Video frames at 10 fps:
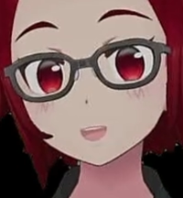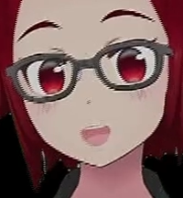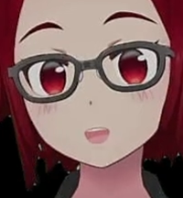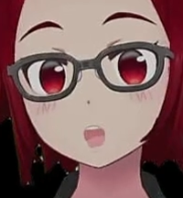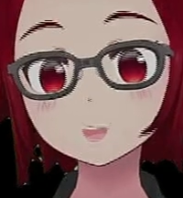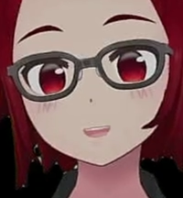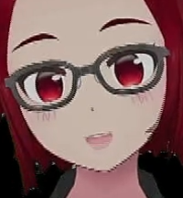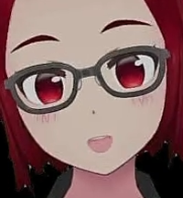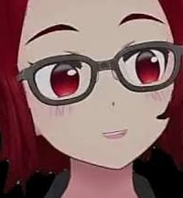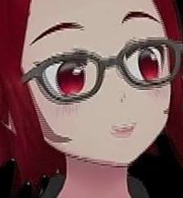wanted
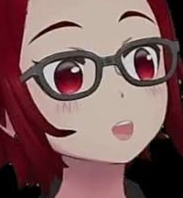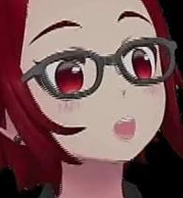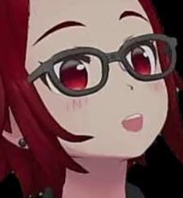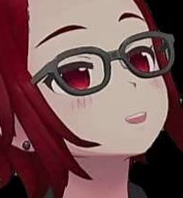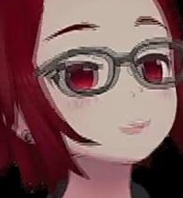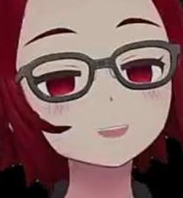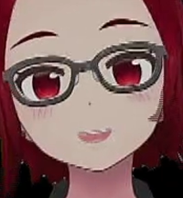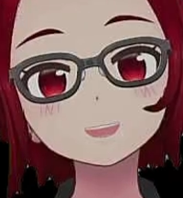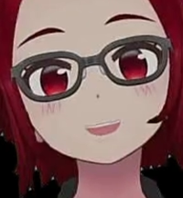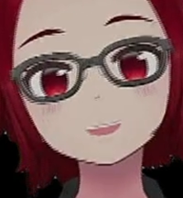most of all.
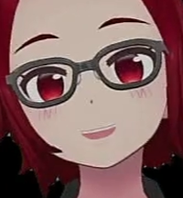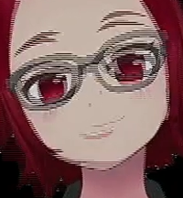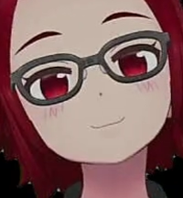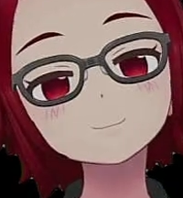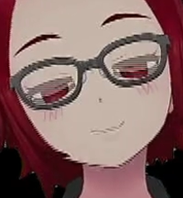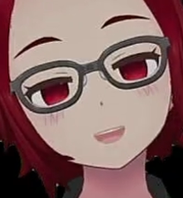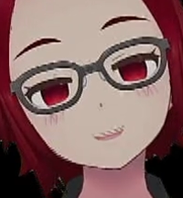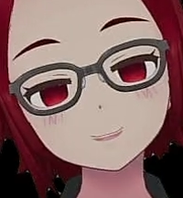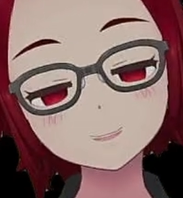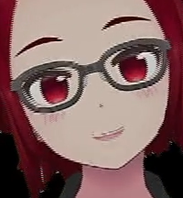And
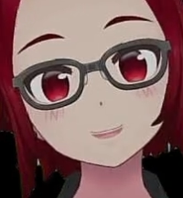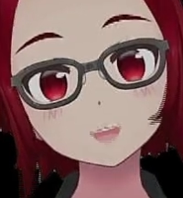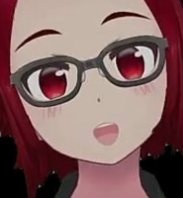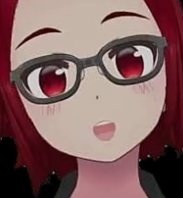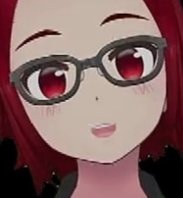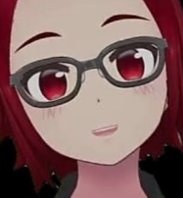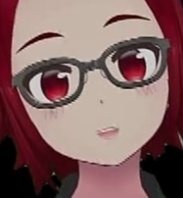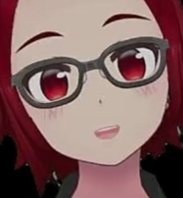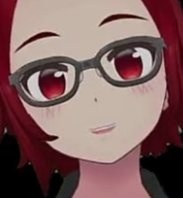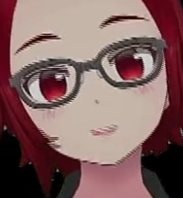that's the thing, is I want her for
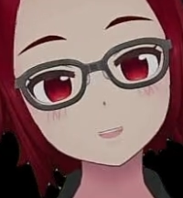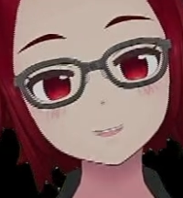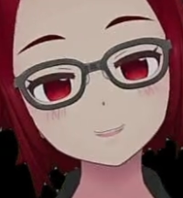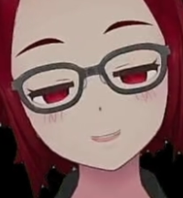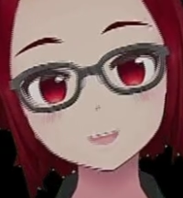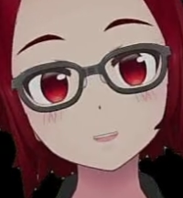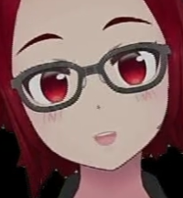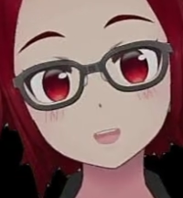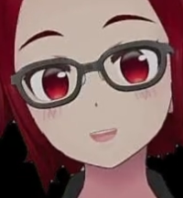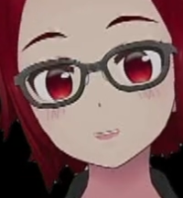different reasons than everyone
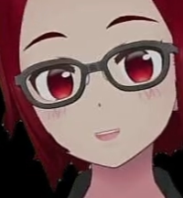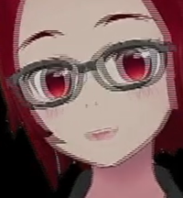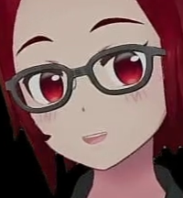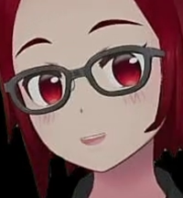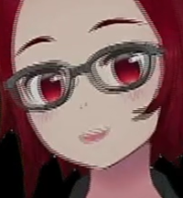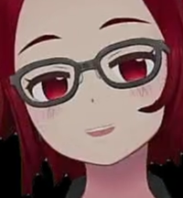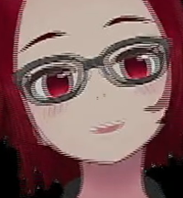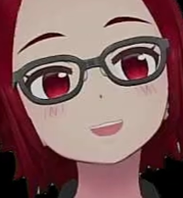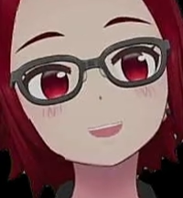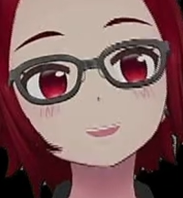else does.
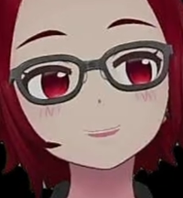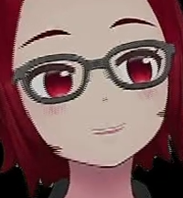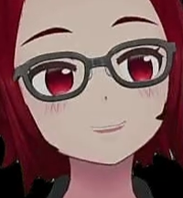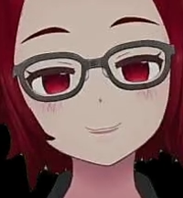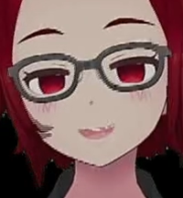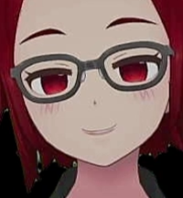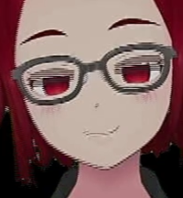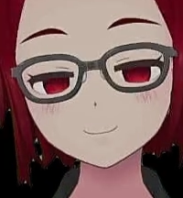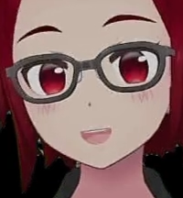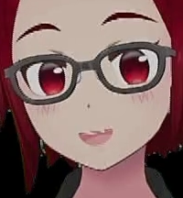That's the
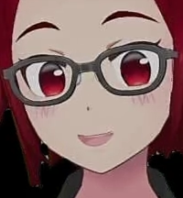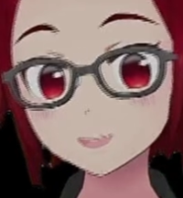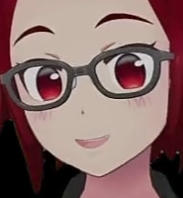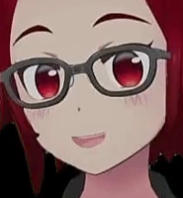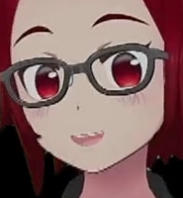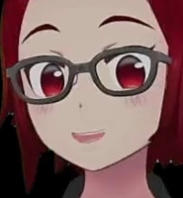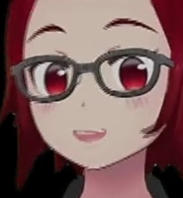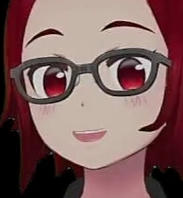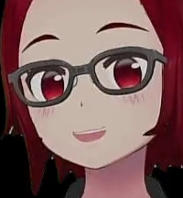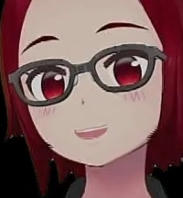funniest thing.
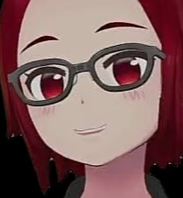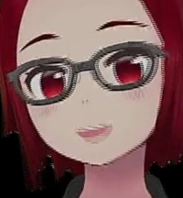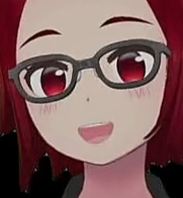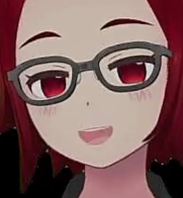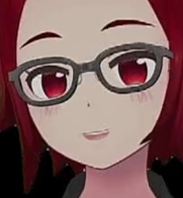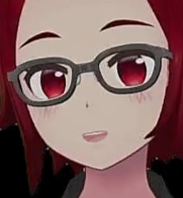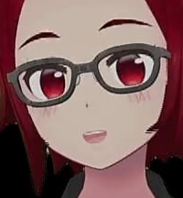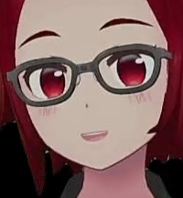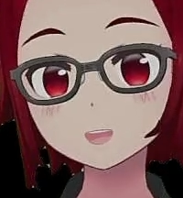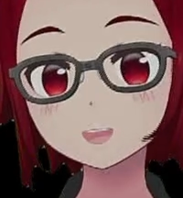So I actually want to
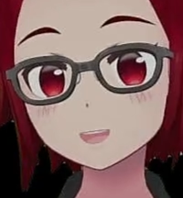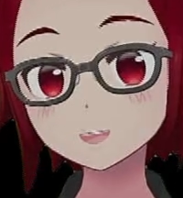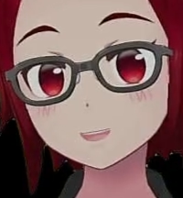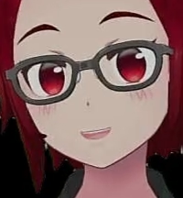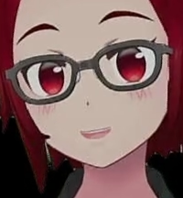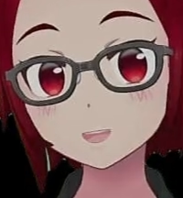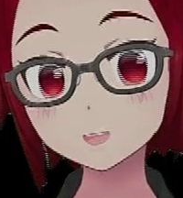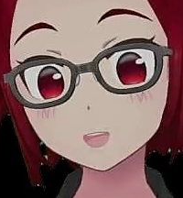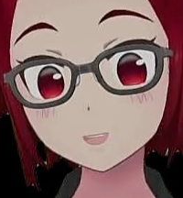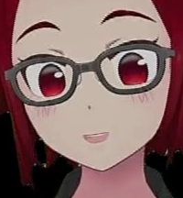make a
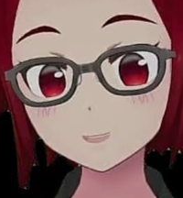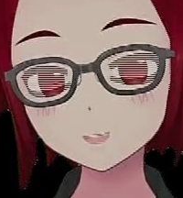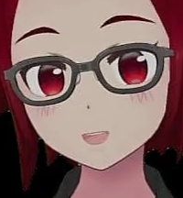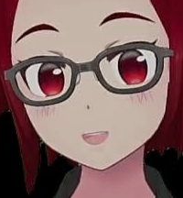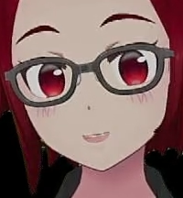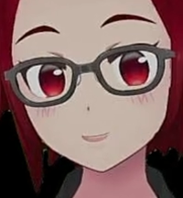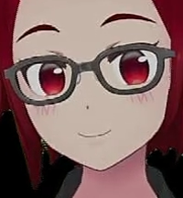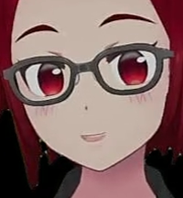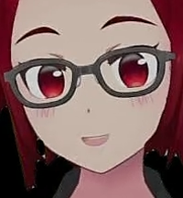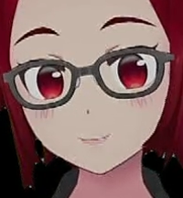Diabelle Star
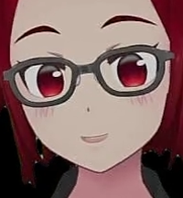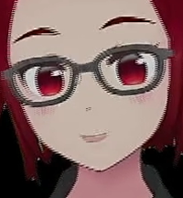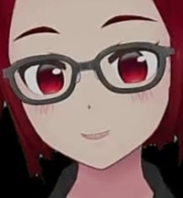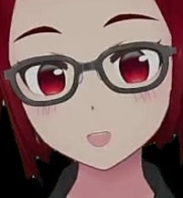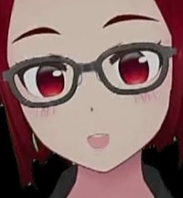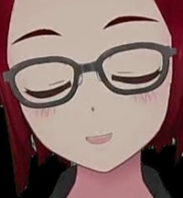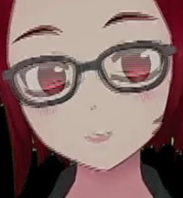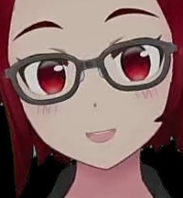Sinful Spoils deck